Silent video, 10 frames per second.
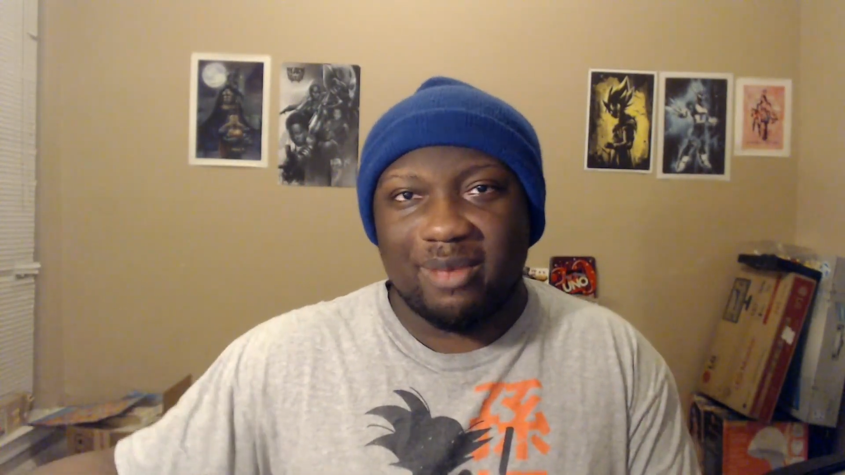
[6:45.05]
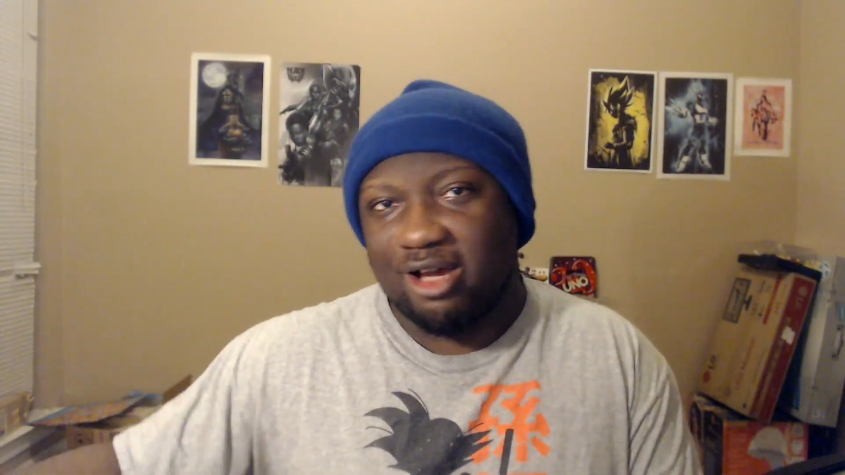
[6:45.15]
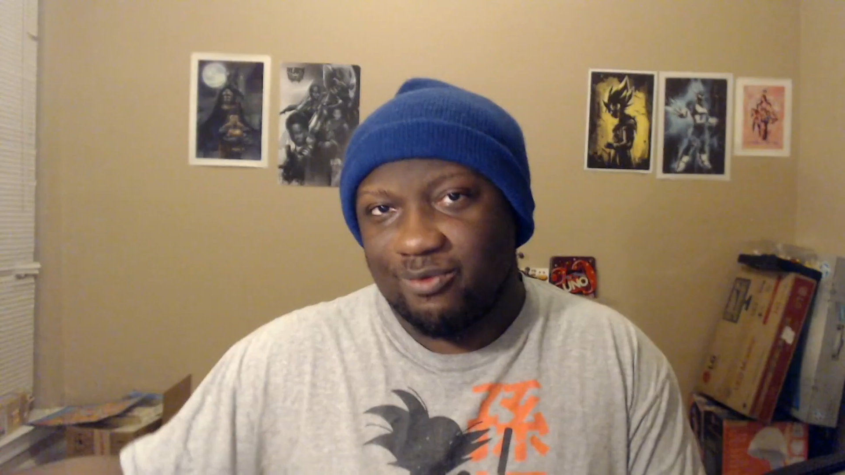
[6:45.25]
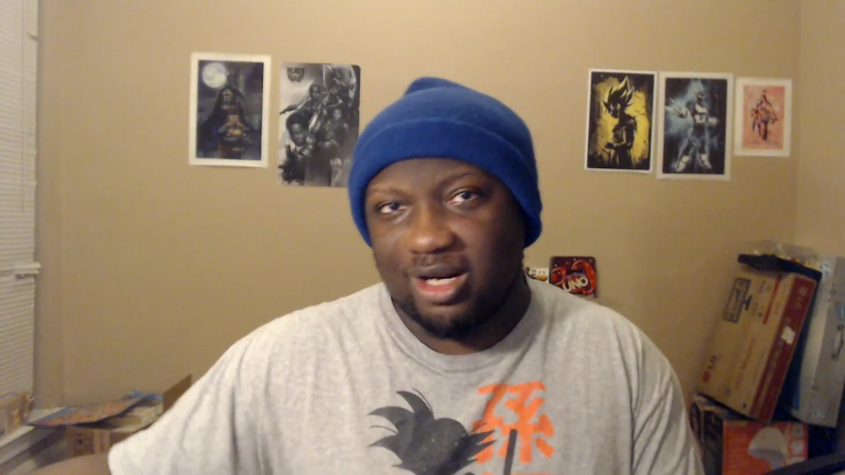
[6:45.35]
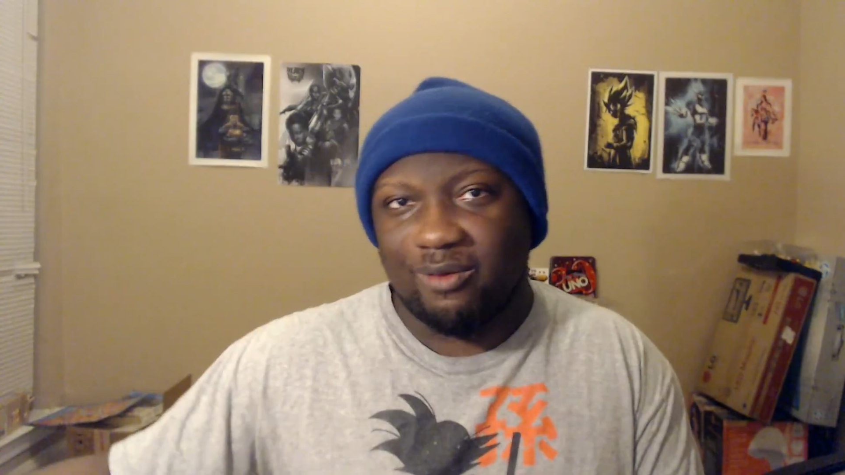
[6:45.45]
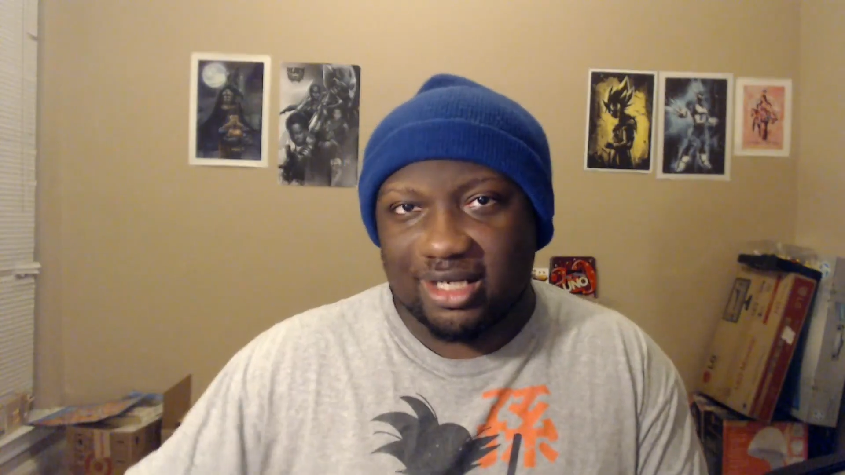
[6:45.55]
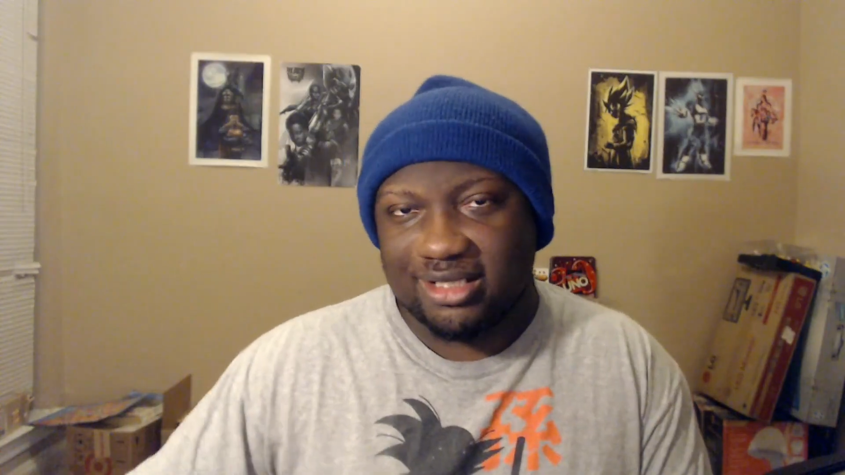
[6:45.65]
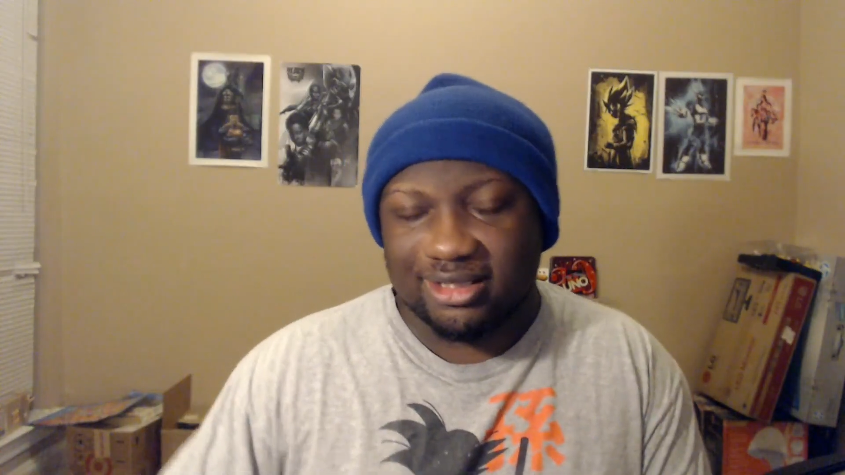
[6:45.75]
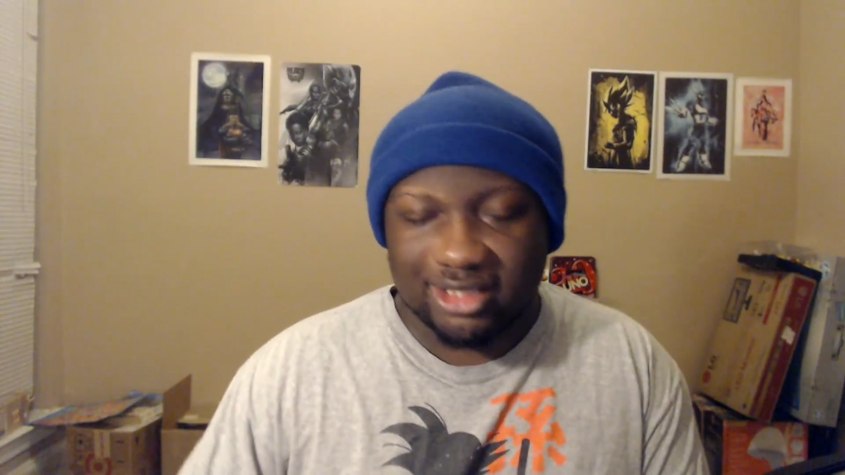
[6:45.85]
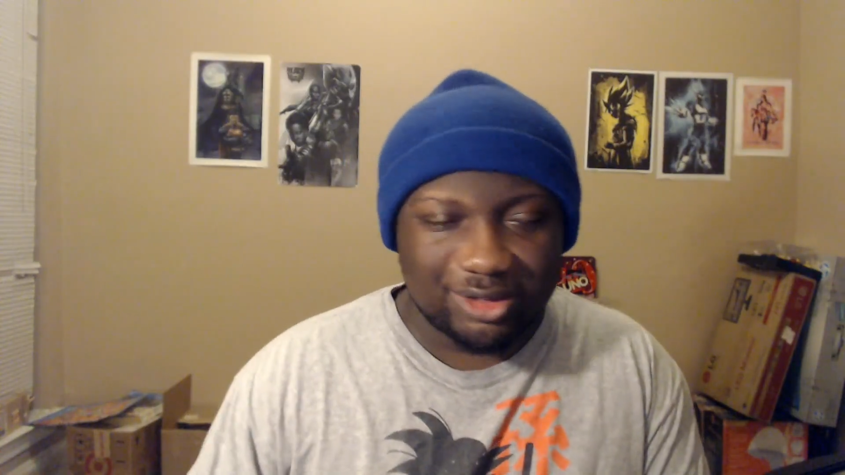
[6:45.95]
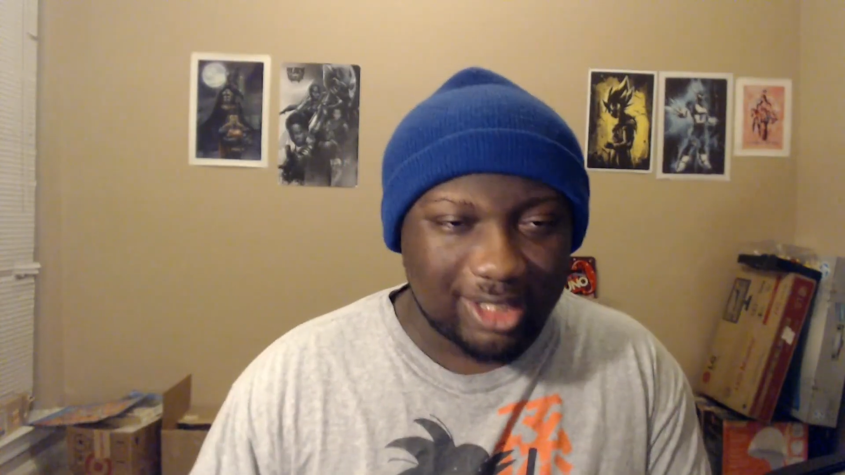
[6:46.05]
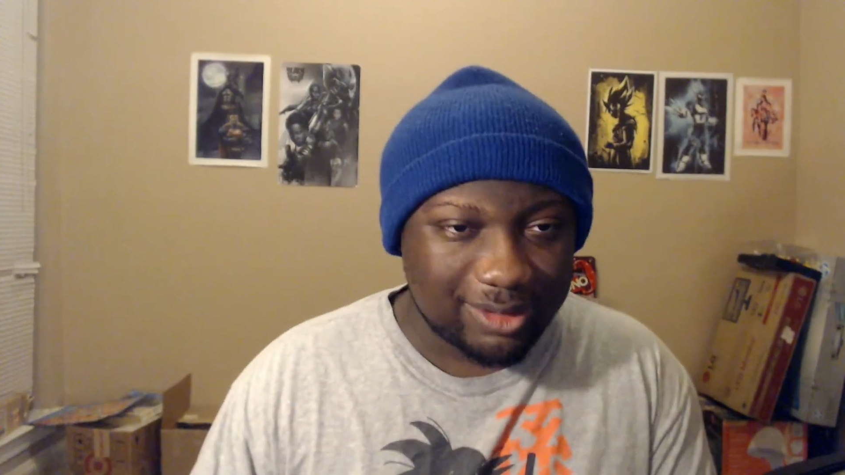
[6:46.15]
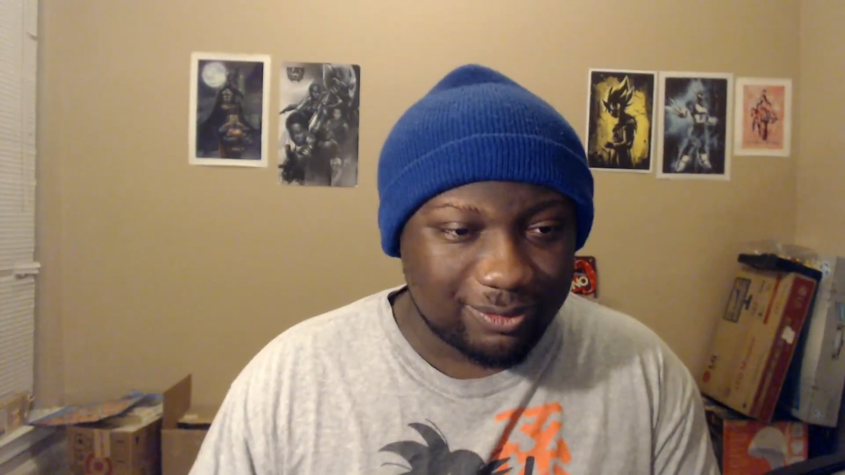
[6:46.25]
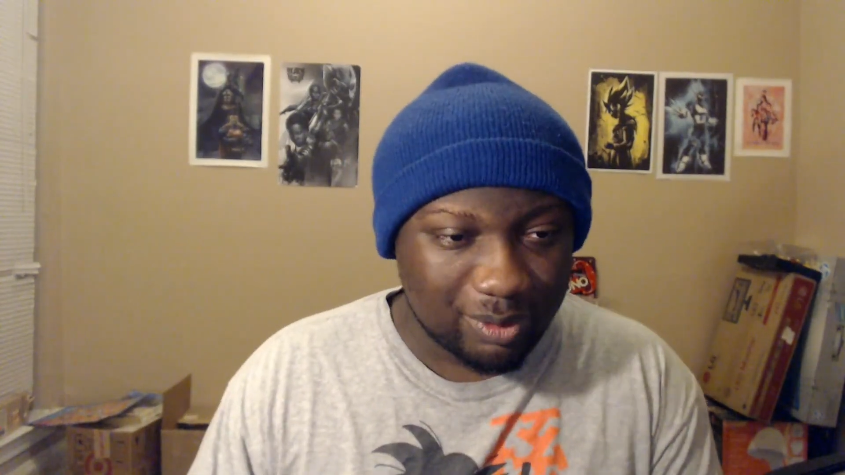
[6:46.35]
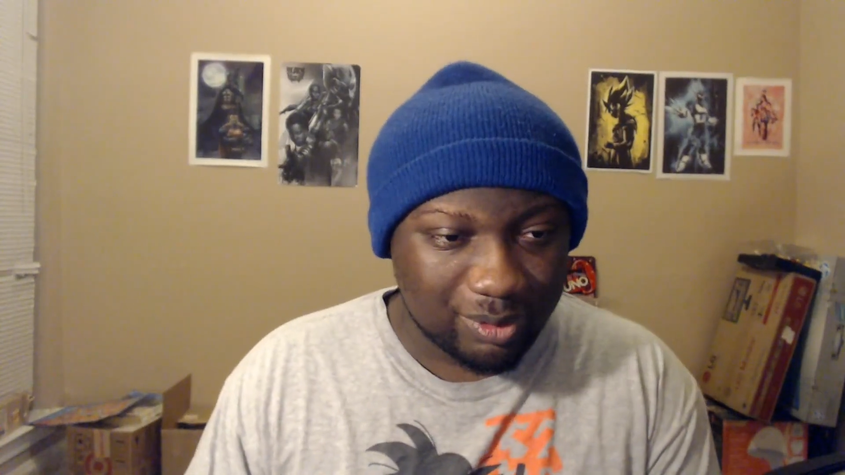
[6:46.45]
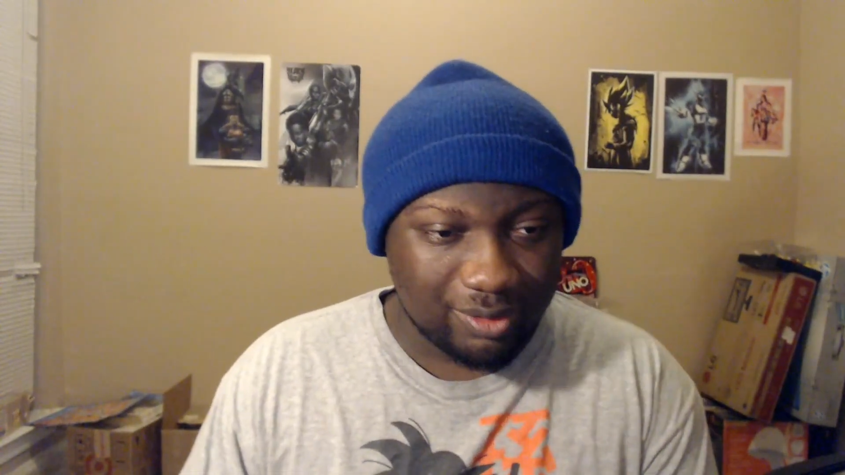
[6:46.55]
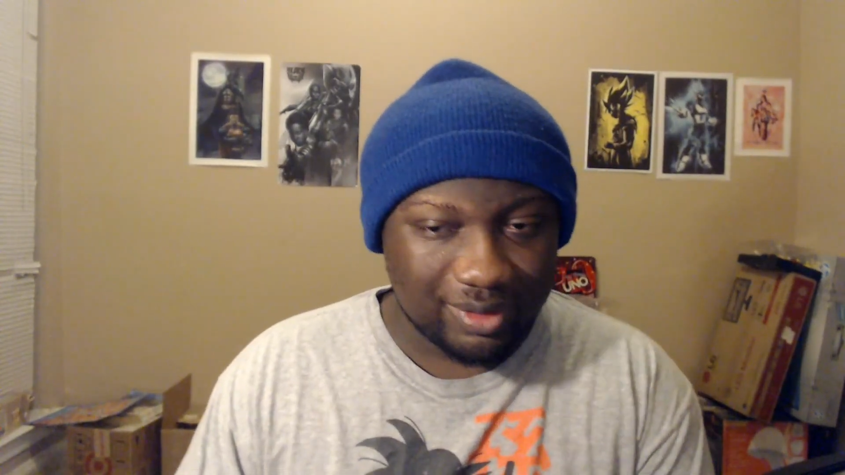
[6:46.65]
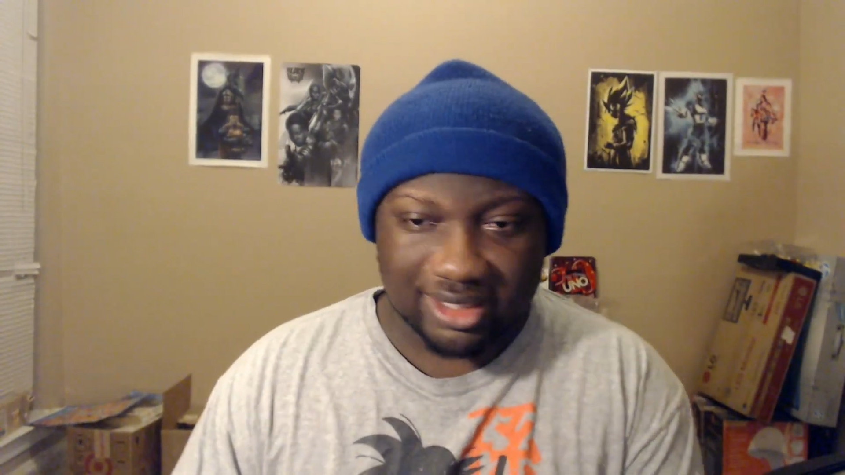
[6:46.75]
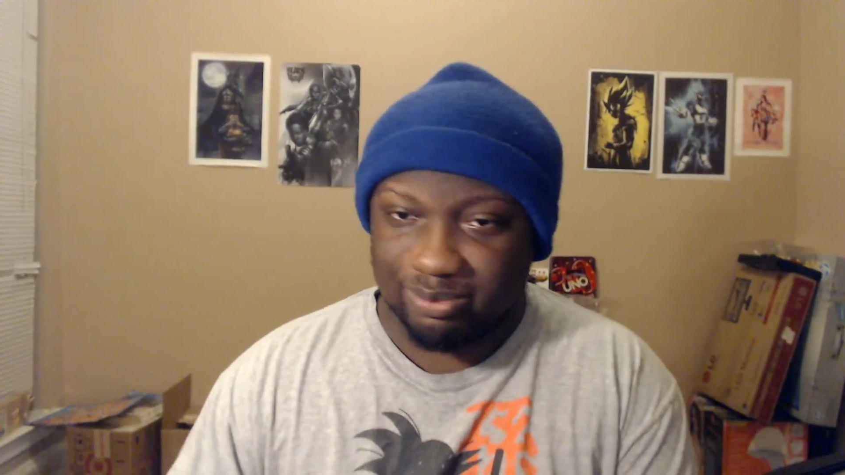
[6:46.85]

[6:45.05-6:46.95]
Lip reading: mouth when I watch these good Transformers movies.